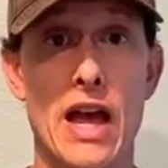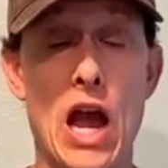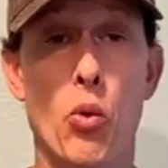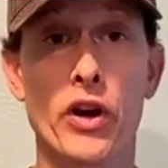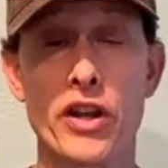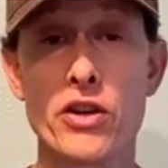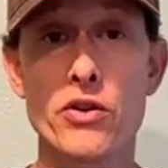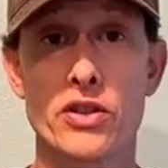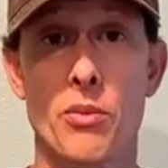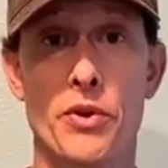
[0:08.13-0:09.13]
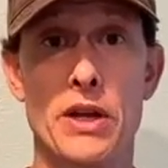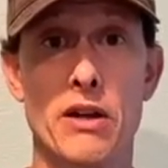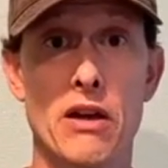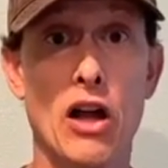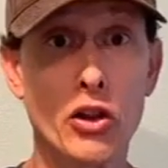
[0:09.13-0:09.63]
and we're going to use
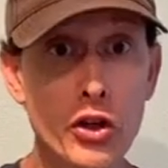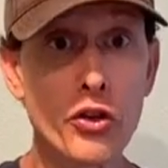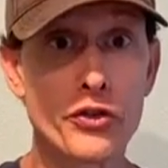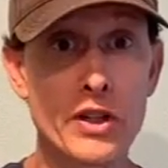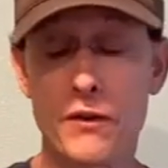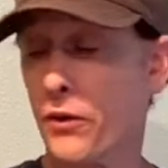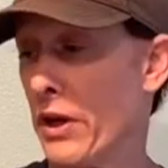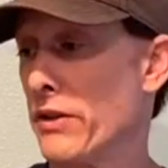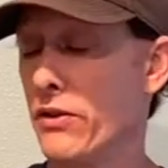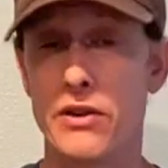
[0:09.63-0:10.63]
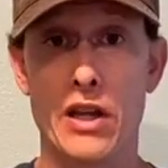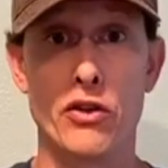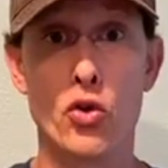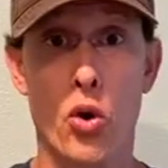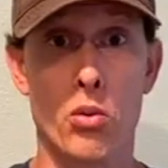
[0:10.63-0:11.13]
something a little different
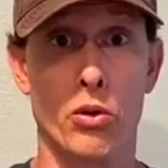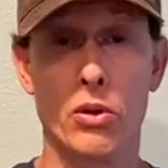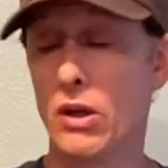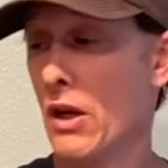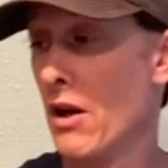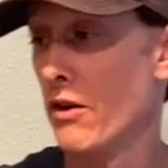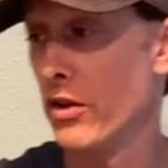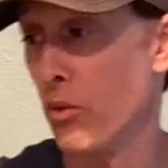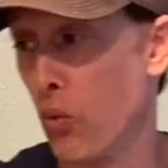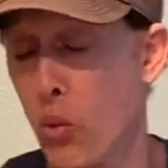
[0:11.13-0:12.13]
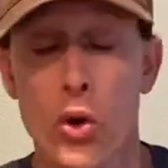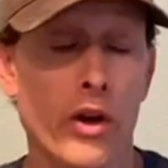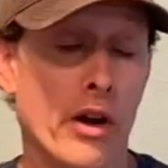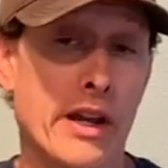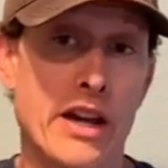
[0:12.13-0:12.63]
than normal to work
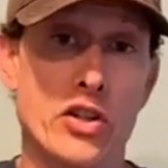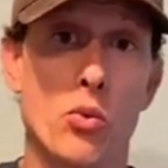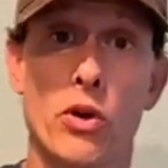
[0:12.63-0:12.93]
on our catching.